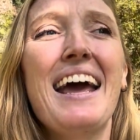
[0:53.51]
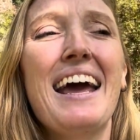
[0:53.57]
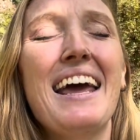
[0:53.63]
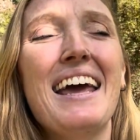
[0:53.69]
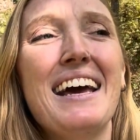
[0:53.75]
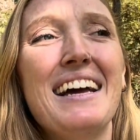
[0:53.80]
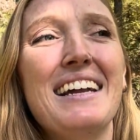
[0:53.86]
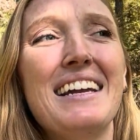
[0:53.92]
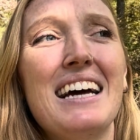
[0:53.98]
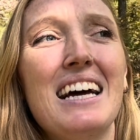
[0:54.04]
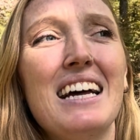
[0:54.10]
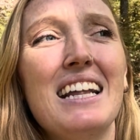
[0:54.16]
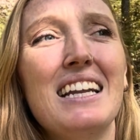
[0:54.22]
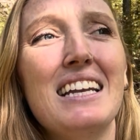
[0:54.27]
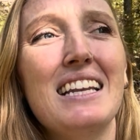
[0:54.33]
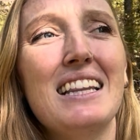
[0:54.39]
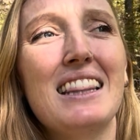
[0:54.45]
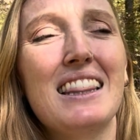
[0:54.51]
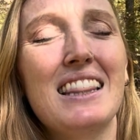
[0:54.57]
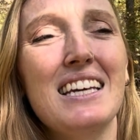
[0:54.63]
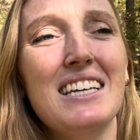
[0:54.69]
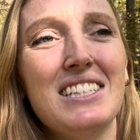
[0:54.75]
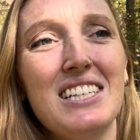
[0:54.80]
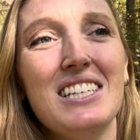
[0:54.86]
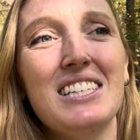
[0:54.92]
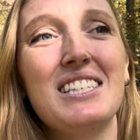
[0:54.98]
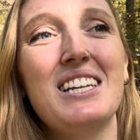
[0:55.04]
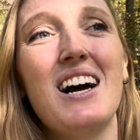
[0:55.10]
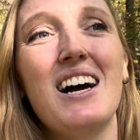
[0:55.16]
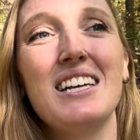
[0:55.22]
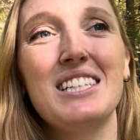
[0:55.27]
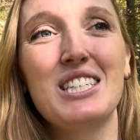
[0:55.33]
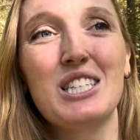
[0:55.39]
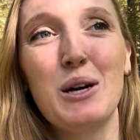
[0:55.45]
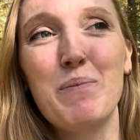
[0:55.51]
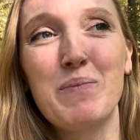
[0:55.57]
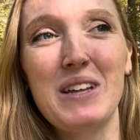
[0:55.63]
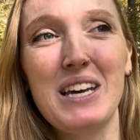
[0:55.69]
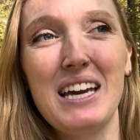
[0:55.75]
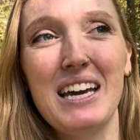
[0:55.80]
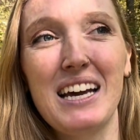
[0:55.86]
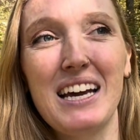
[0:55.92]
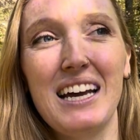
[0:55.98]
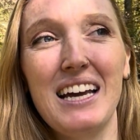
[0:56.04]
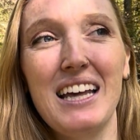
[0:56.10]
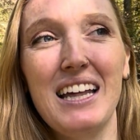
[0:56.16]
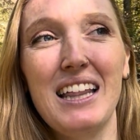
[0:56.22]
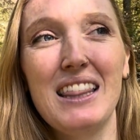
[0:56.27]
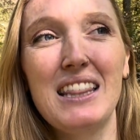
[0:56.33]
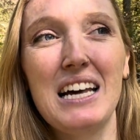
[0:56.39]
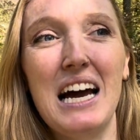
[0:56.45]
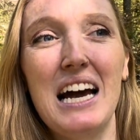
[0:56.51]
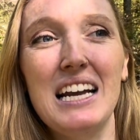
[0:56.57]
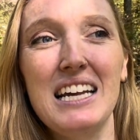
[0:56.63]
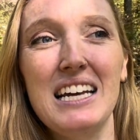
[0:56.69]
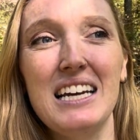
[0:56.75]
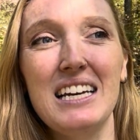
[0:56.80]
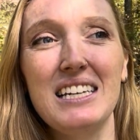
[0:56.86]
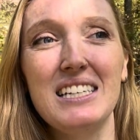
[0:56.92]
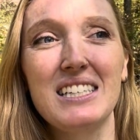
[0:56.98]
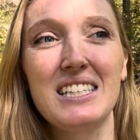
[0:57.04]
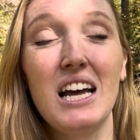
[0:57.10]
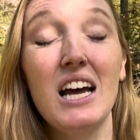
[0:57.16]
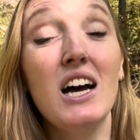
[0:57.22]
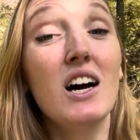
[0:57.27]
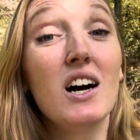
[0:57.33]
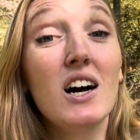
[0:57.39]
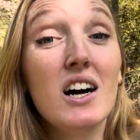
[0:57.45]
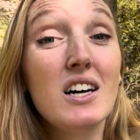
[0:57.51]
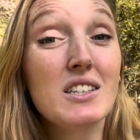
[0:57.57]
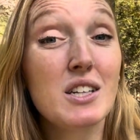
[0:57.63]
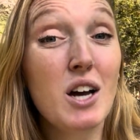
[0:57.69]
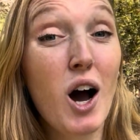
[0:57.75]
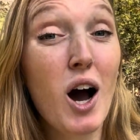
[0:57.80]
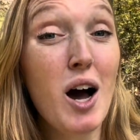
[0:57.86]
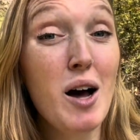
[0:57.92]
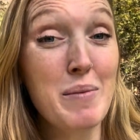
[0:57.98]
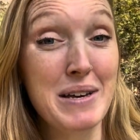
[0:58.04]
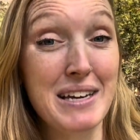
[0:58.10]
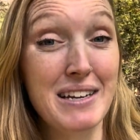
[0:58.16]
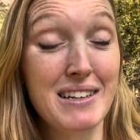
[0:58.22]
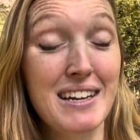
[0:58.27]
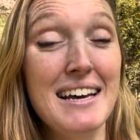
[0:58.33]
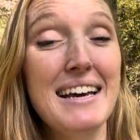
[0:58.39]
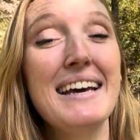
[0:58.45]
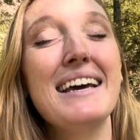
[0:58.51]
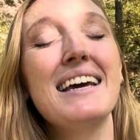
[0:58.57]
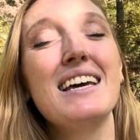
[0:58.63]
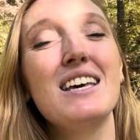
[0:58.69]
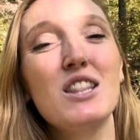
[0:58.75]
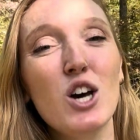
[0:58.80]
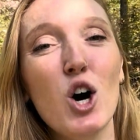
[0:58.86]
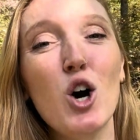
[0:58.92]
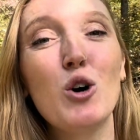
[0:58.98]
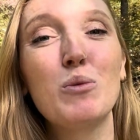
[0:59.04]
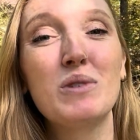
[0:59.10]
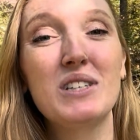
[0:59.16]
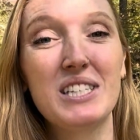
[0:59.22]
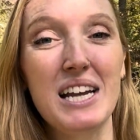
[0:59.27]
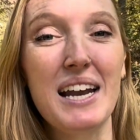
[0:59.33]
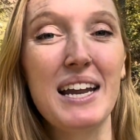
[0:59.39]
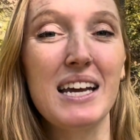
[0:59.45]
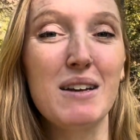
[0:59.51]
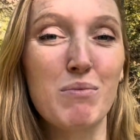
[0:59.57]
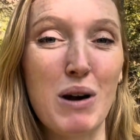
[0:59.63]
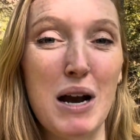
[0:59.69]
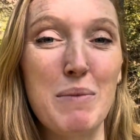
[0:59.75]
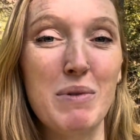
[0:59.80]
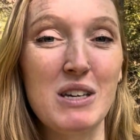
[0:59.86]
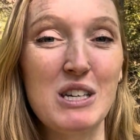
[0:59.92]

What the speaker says: And this is not something that is uncommon in the homesteading and prepping